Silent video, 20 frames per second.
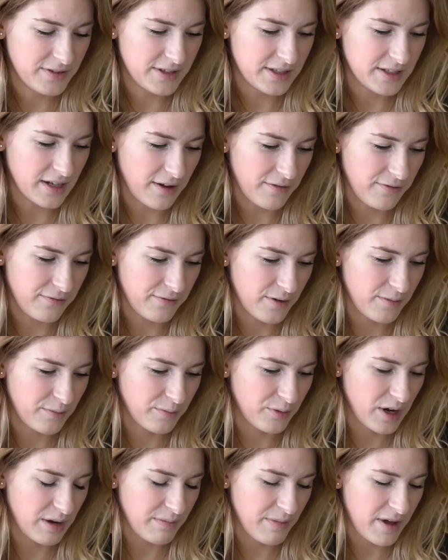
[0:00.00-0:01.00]
stuff from
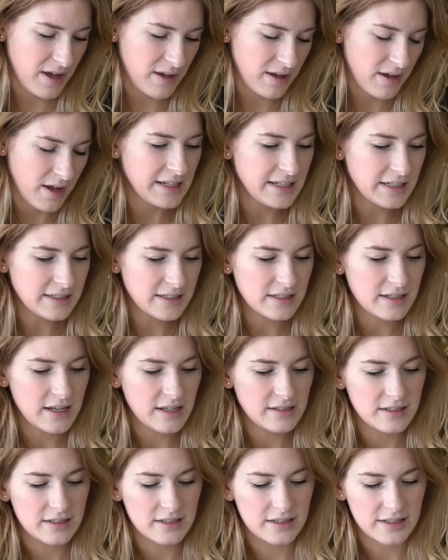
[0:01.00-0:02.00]
Prima. It doesn't
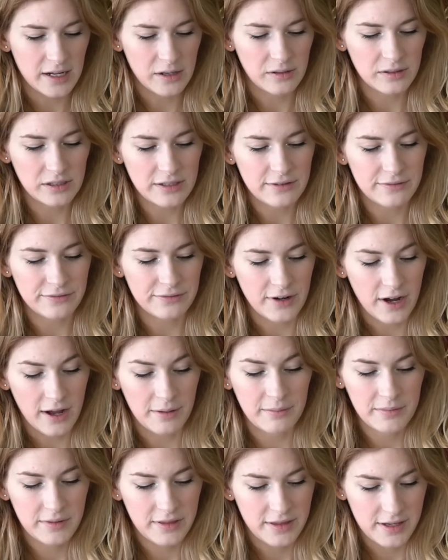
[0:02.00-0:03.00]
necessarily
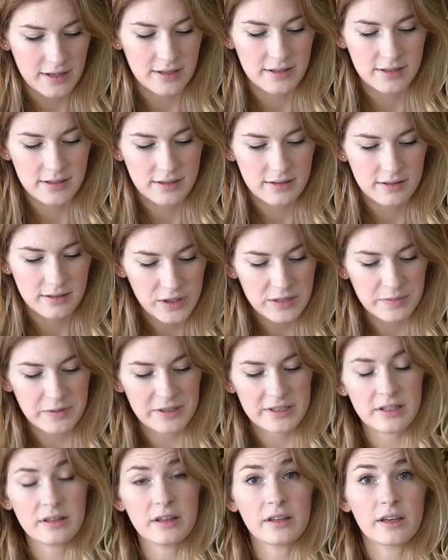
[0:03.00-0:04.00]
from this
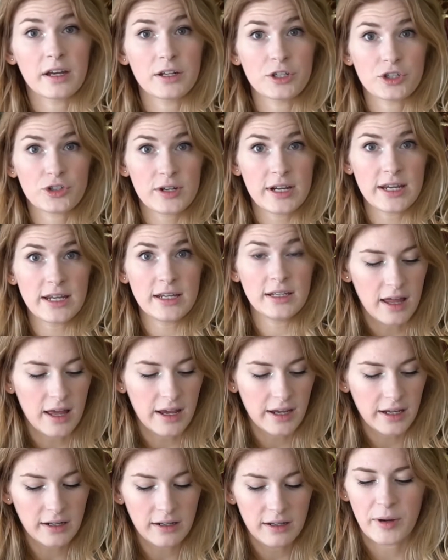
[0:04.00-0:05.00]
Christmas in the Country
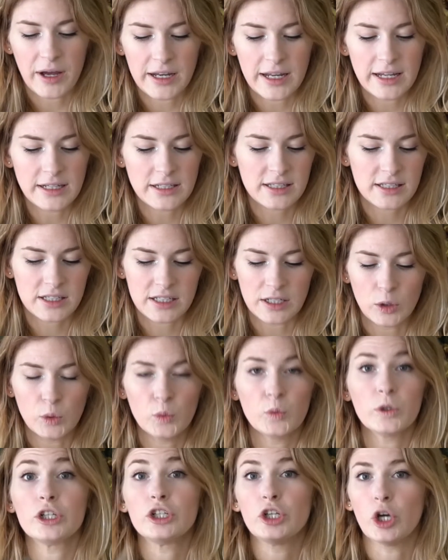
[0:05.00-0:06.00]
line, but it still
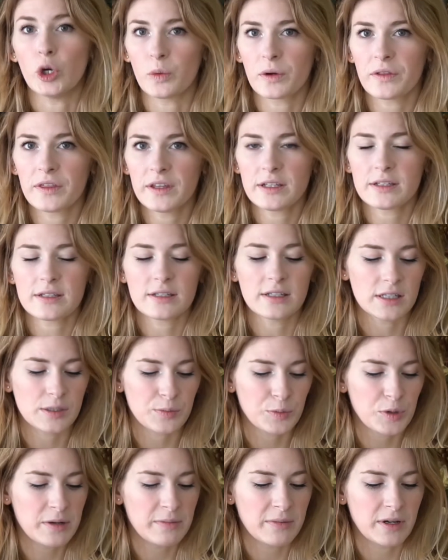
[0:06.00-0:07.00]
would go with it since
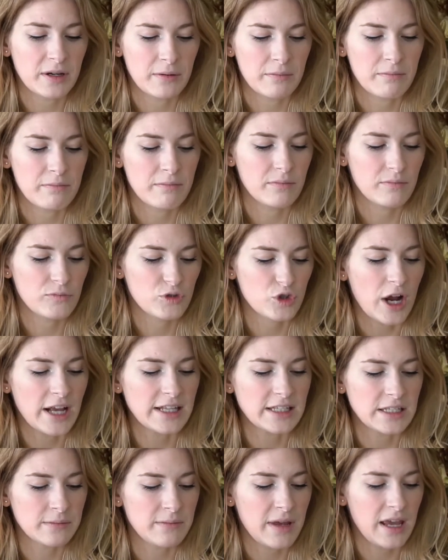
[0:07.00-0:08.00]
Prima
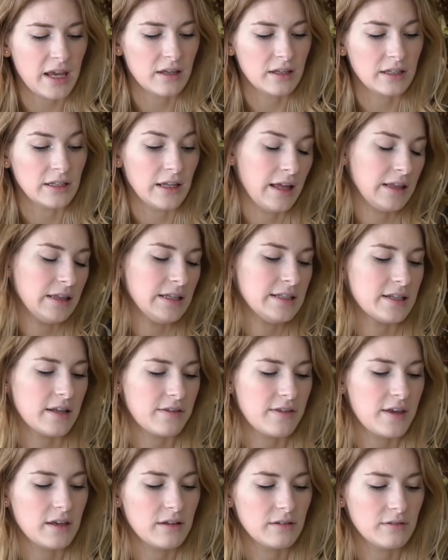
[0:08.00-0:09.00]
tries to make, at least I
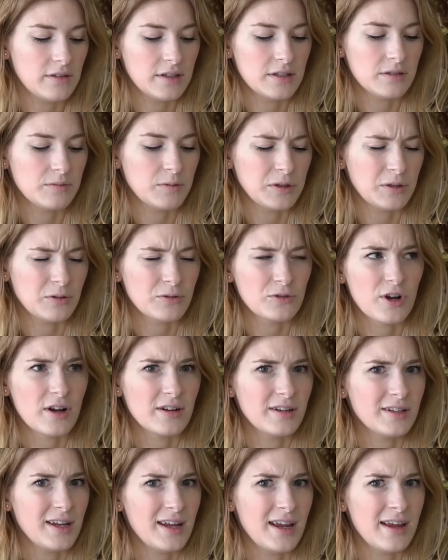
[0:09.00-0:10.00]
think that's what they're
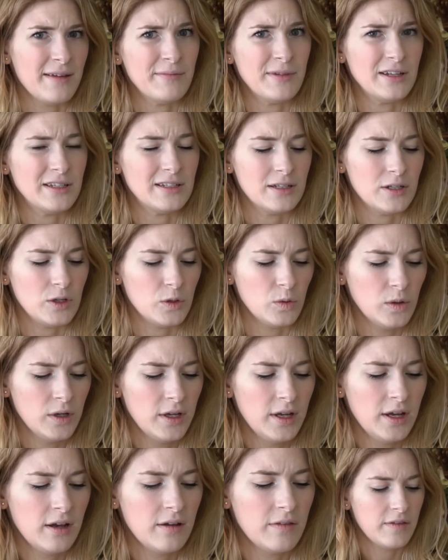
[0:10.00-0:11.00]
trying to aim to do.
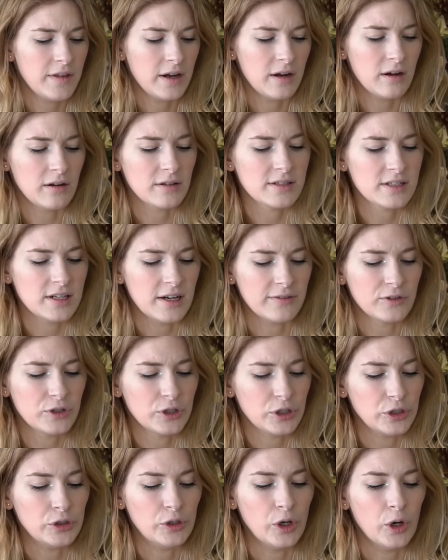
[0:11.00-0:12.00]
Their stuff
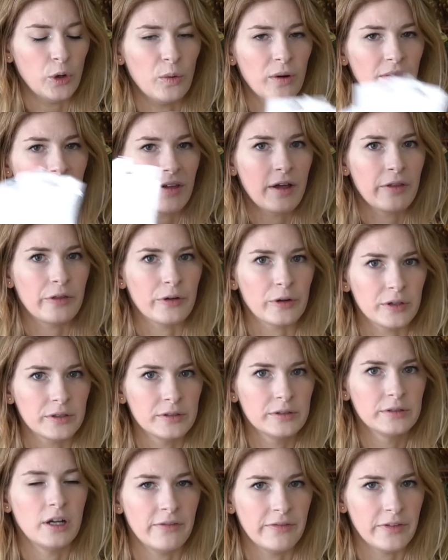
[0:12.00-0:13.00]
could go with other
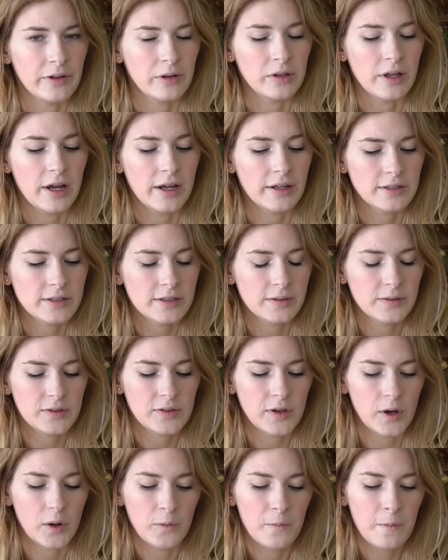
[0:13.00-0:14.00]
of their lines.
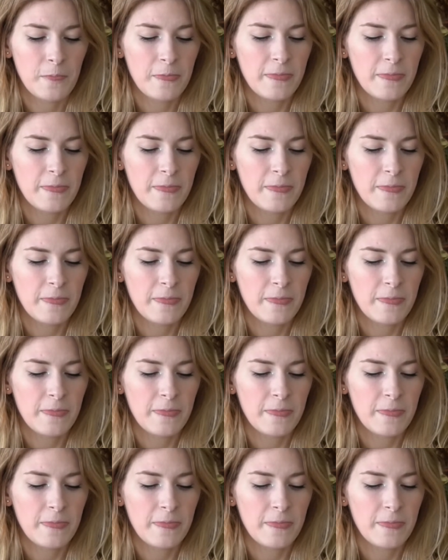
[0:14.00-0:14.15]
So